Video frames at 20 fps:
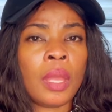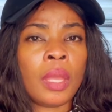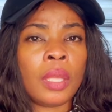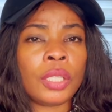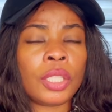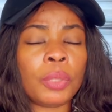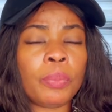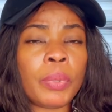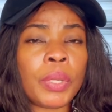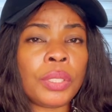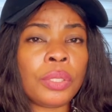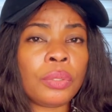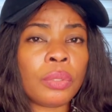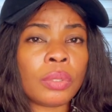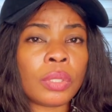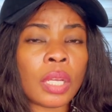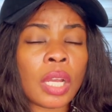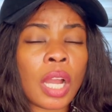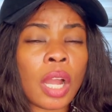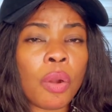Depending
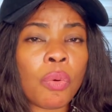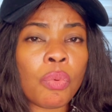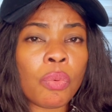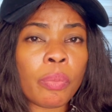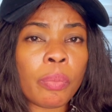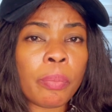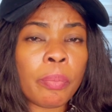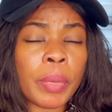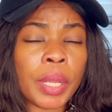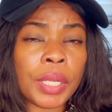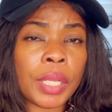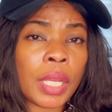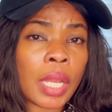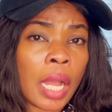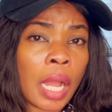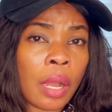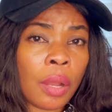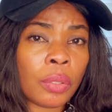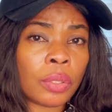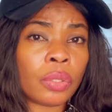on how many
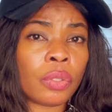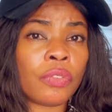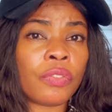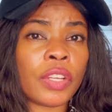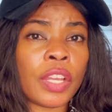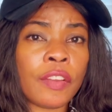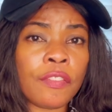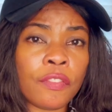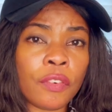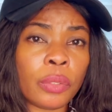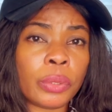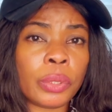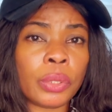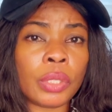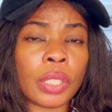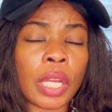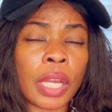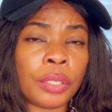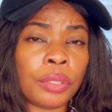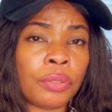hours of effort
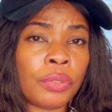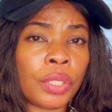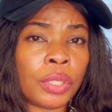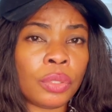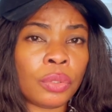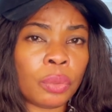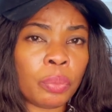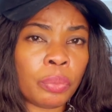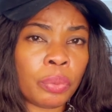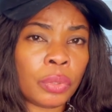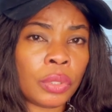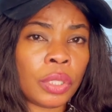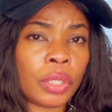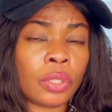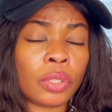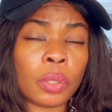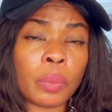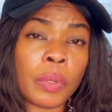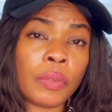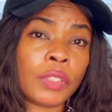are you ready to put in.
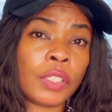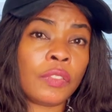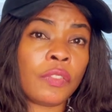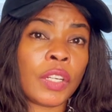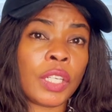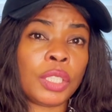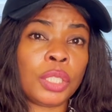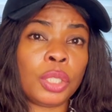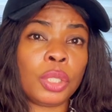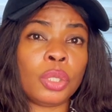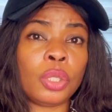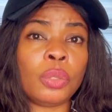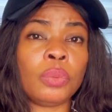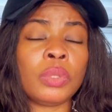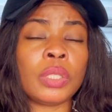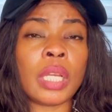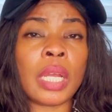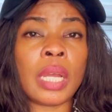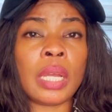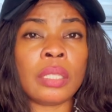Some of these factory
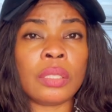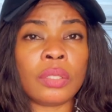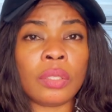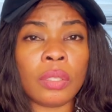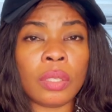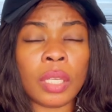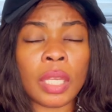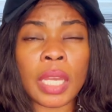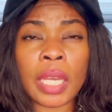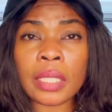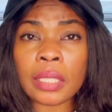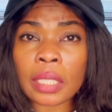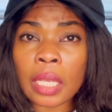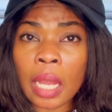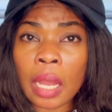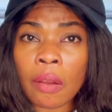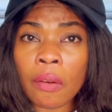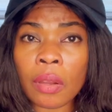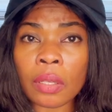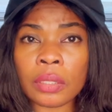jobs are eight
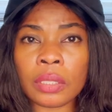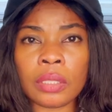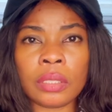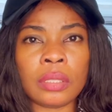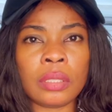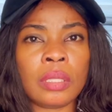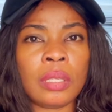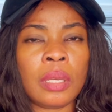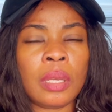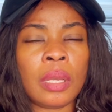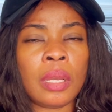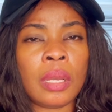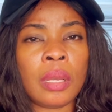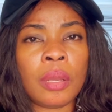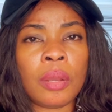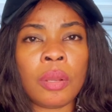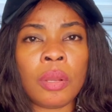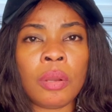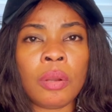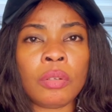hours
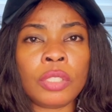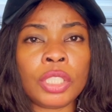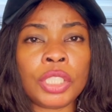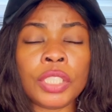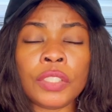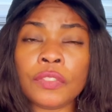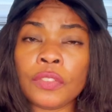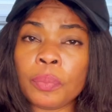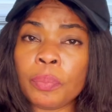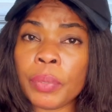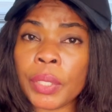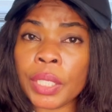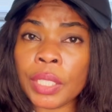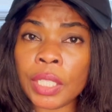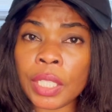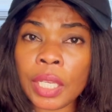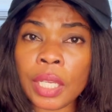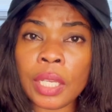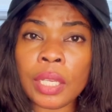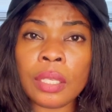shift per
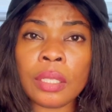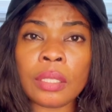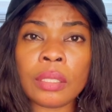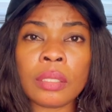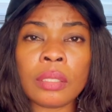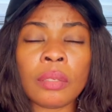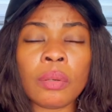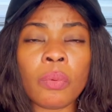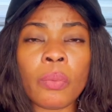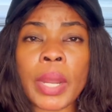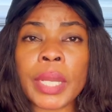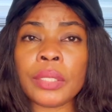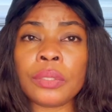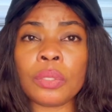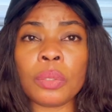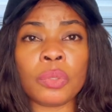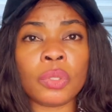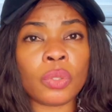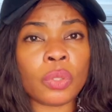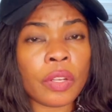day, while
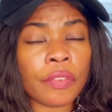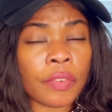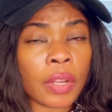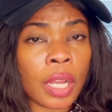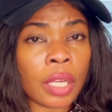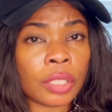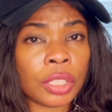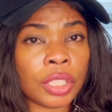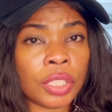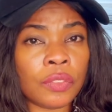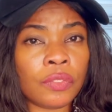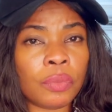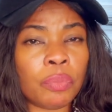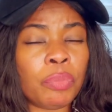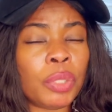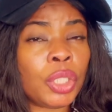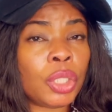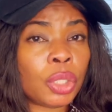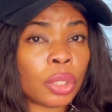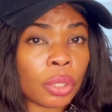some twelve hour shift.
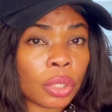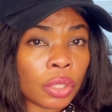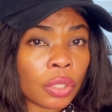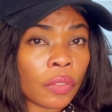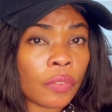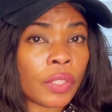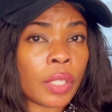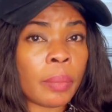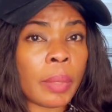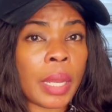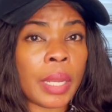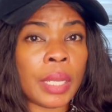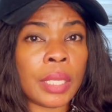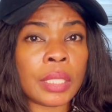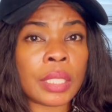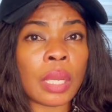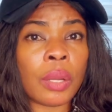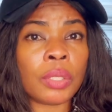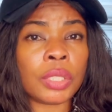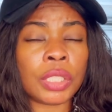Majority of them are
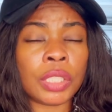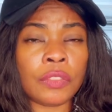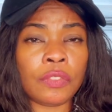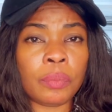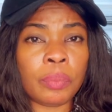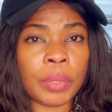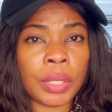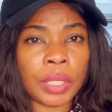eight hour shift per